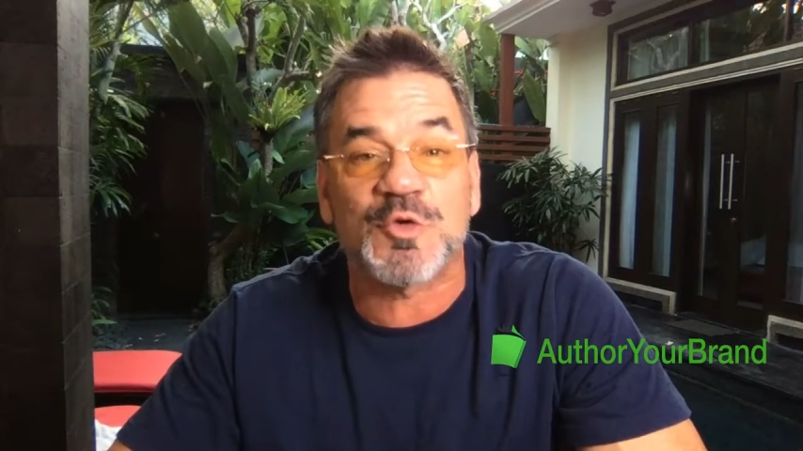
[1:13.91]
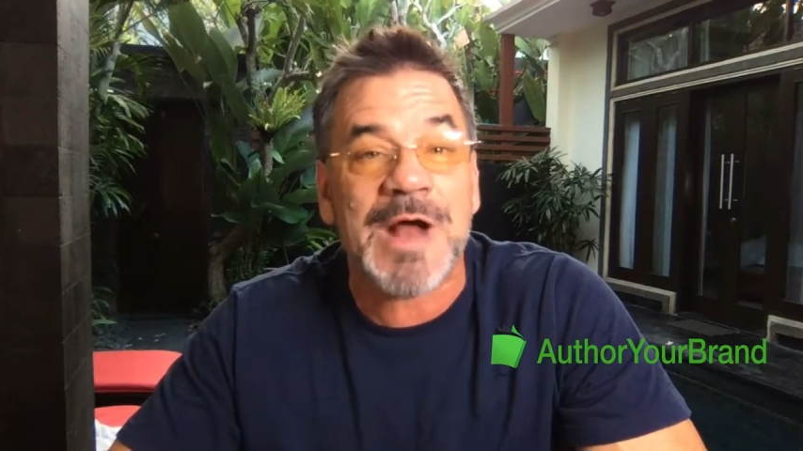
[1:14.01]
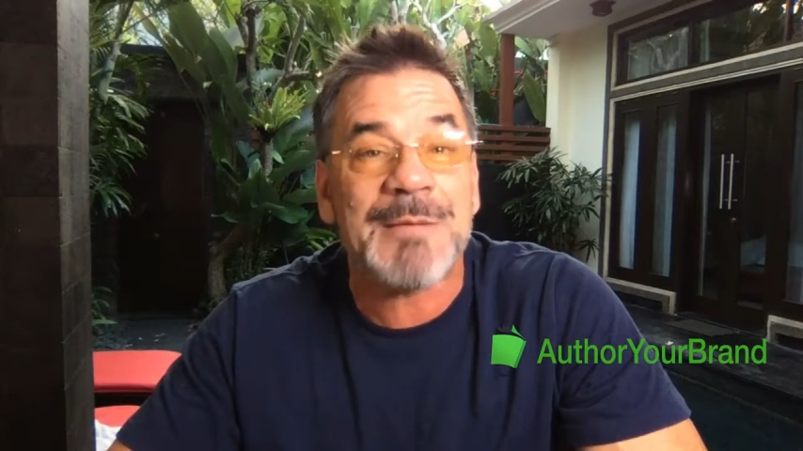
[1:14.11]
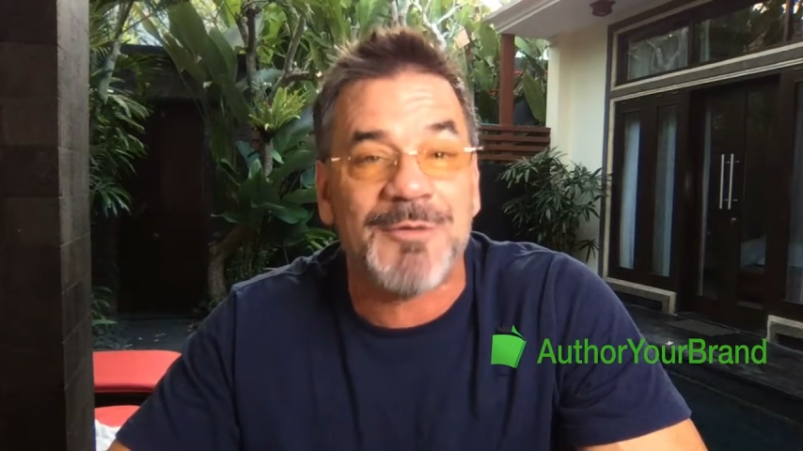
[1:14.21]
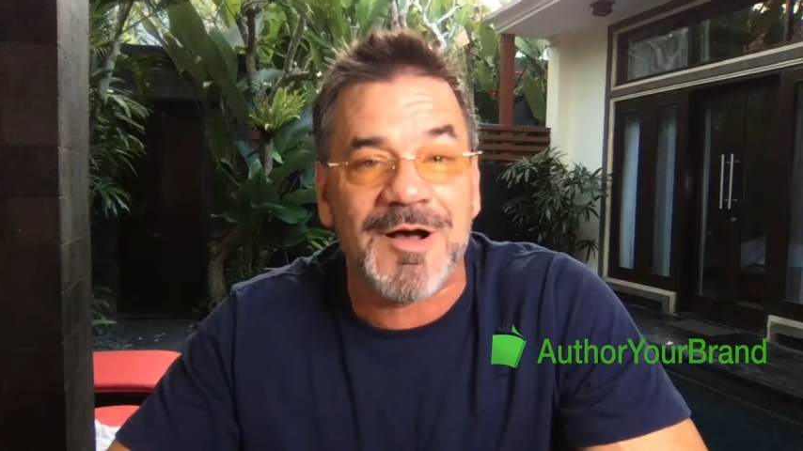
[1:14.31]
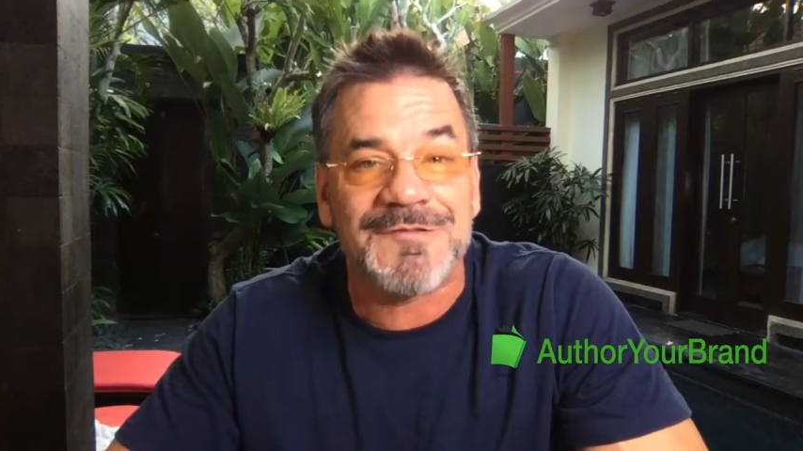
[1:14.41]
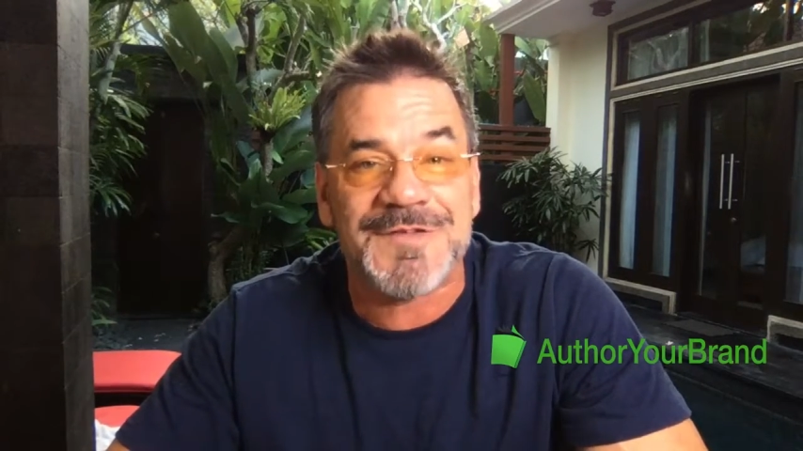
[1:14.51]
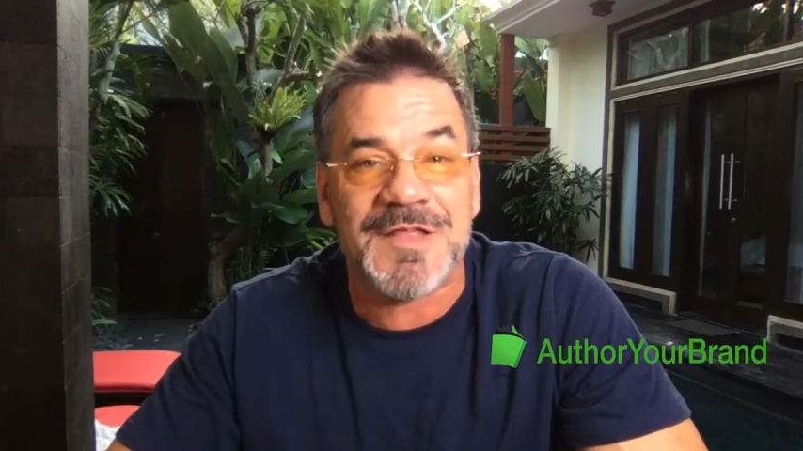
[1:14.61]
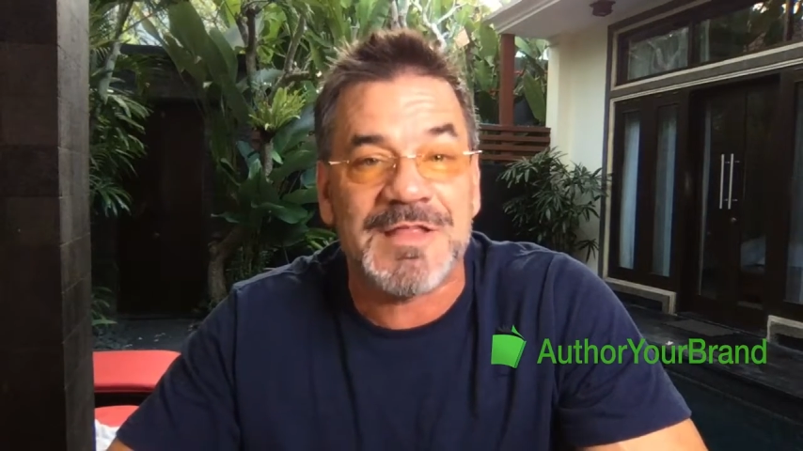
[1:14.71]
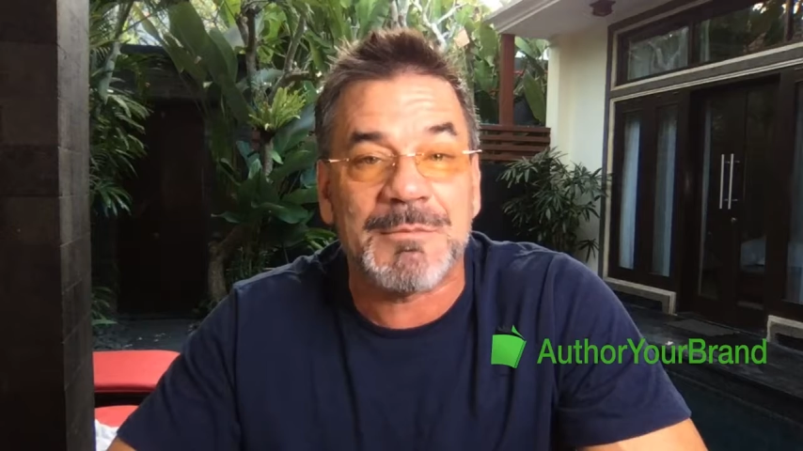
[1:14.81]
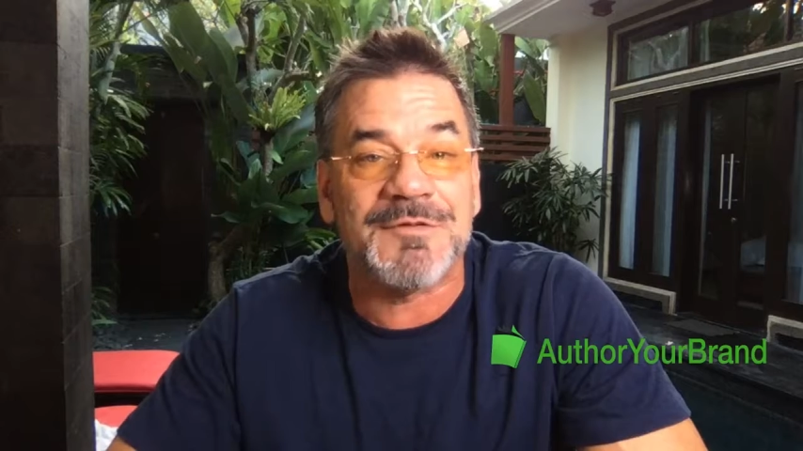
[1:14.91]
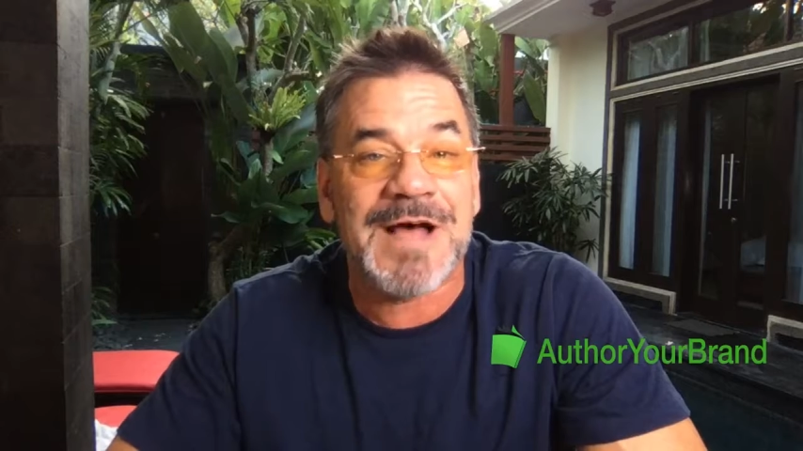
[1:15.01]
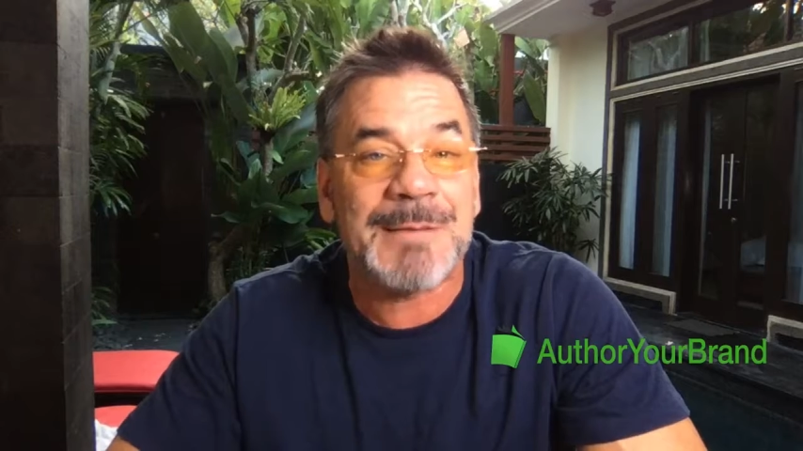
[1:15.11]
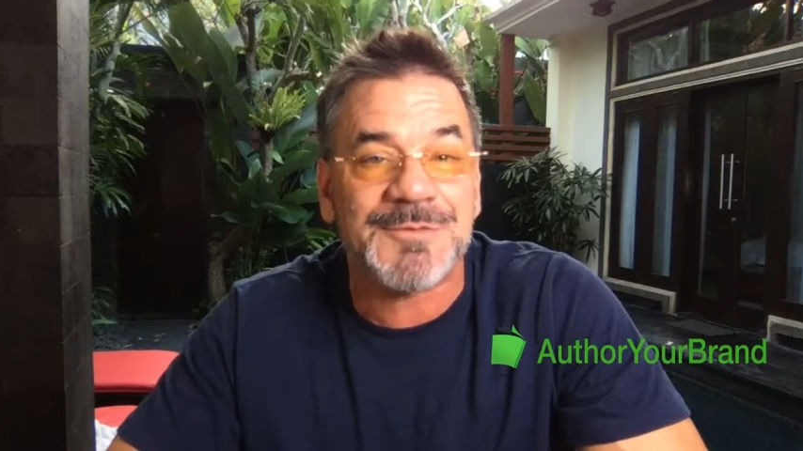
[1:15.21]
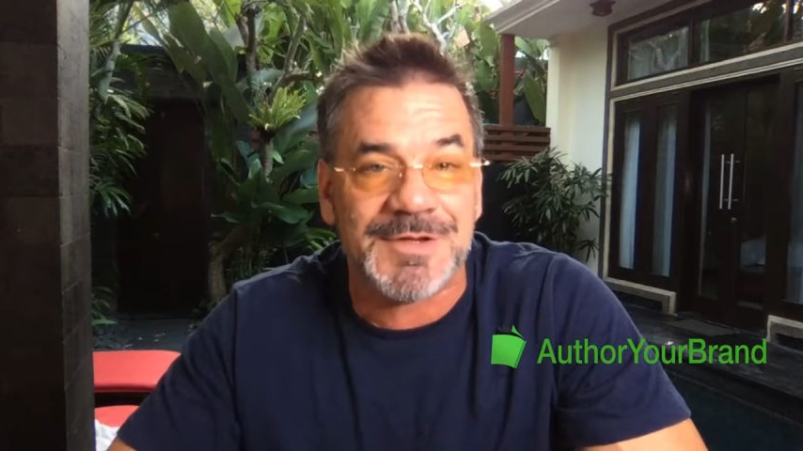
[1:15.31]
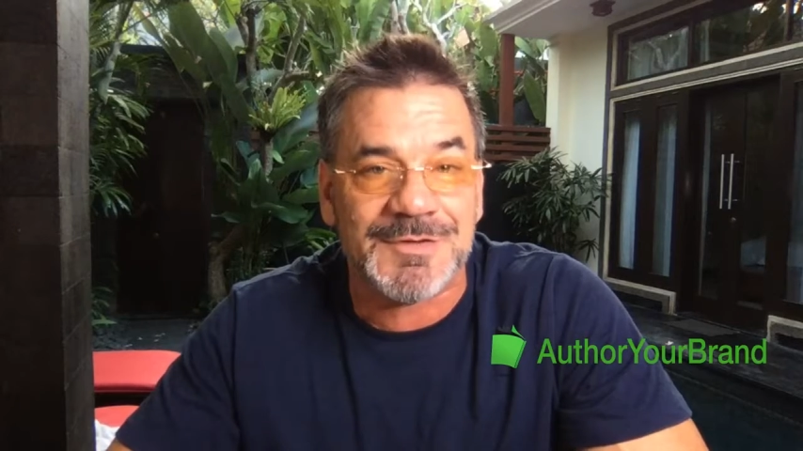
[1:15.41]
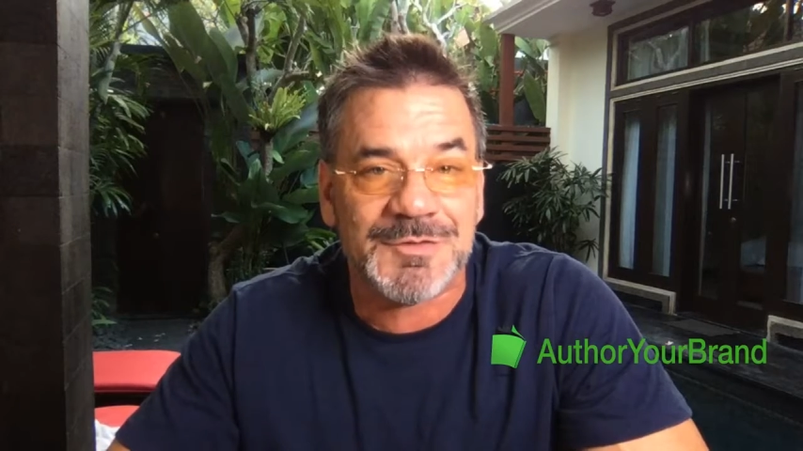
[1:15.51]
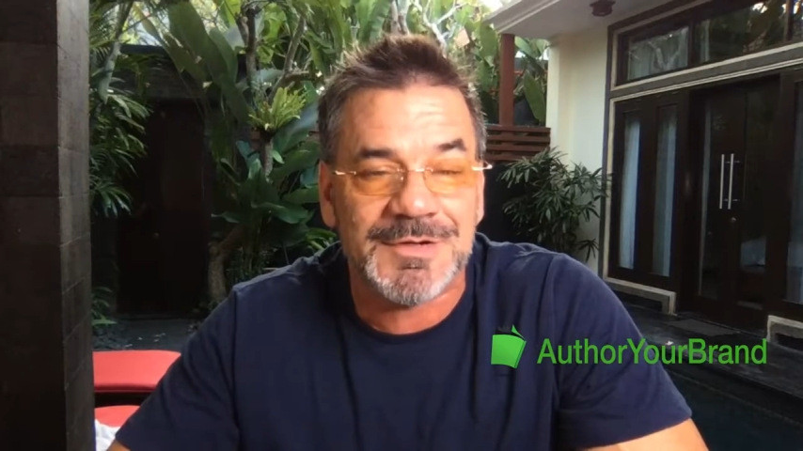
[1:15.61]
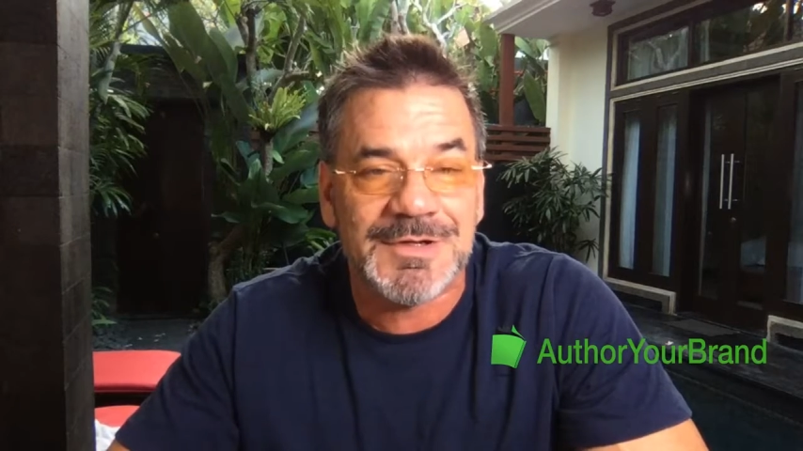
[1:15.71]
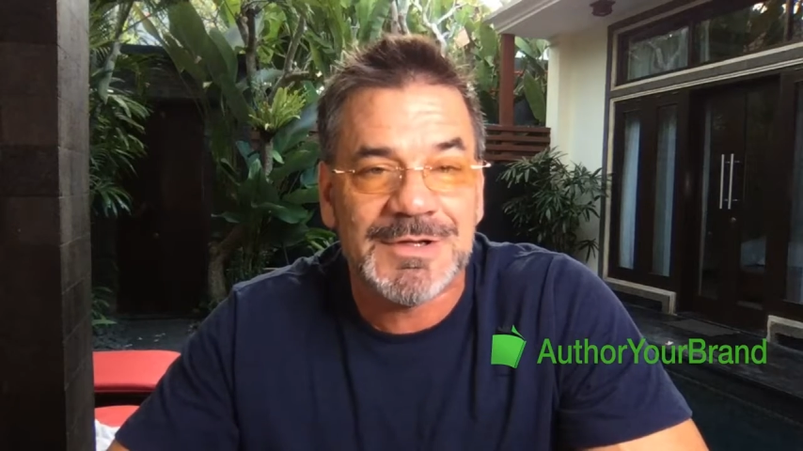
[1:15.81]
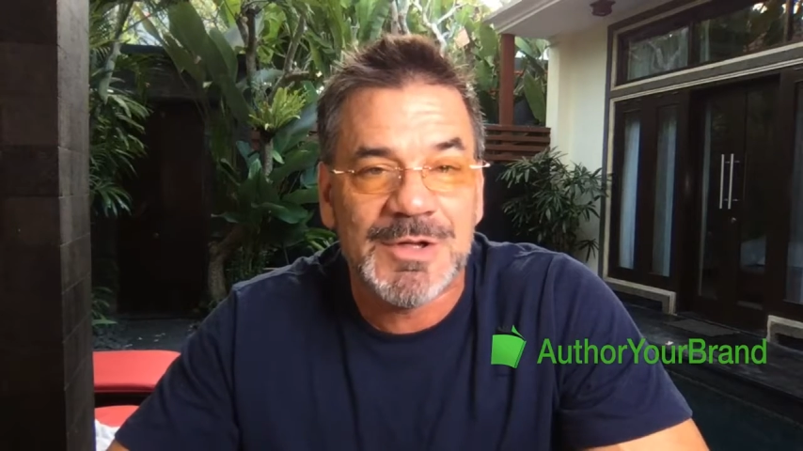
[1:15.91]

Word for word: drop off in number of opt ins.